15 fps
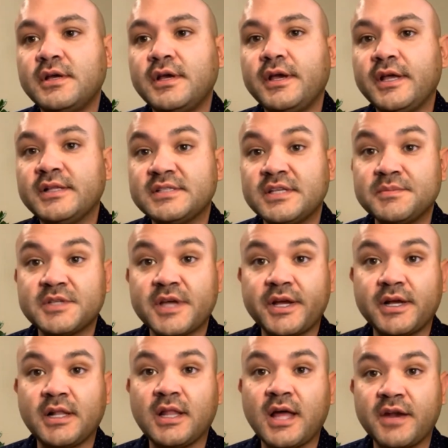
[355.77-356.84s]
it seems like
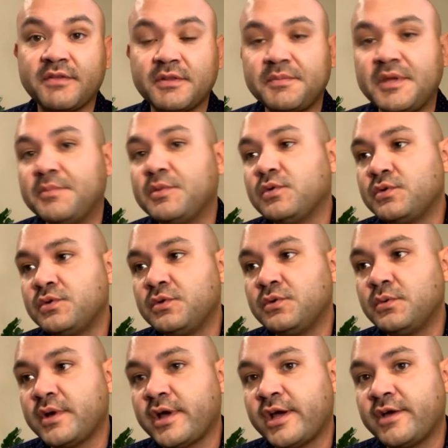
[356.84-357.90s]
a lot of the people
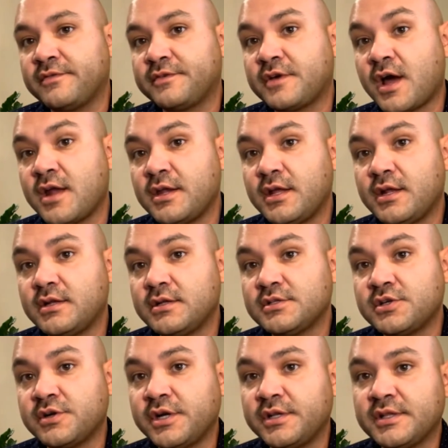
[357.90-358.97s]
who have gotten it
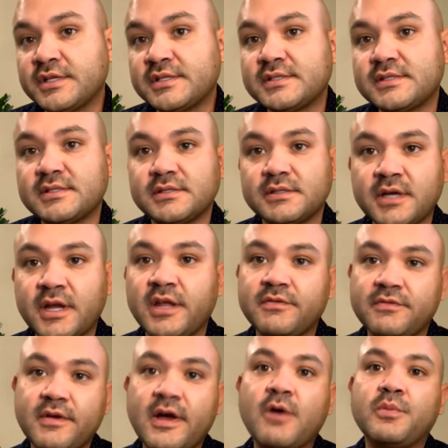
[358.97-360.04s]
during this kind of
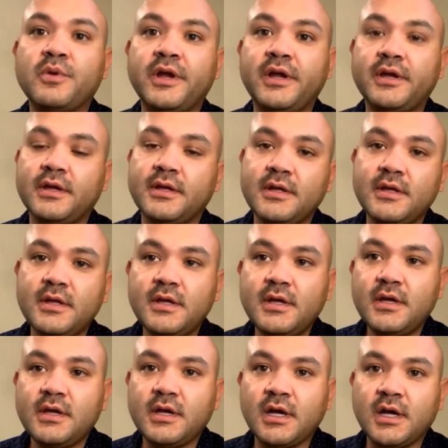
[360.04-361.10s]
outbreak
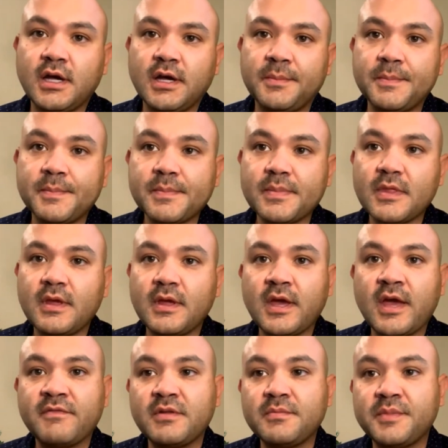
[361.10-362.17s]

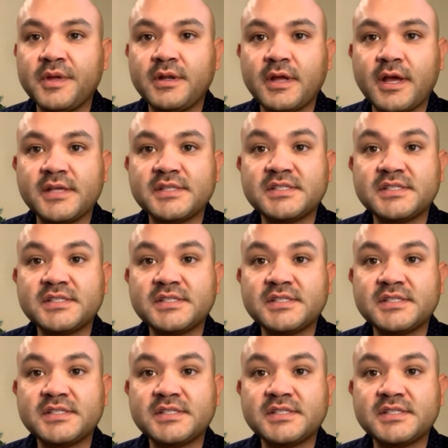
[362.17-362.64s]
haven't been as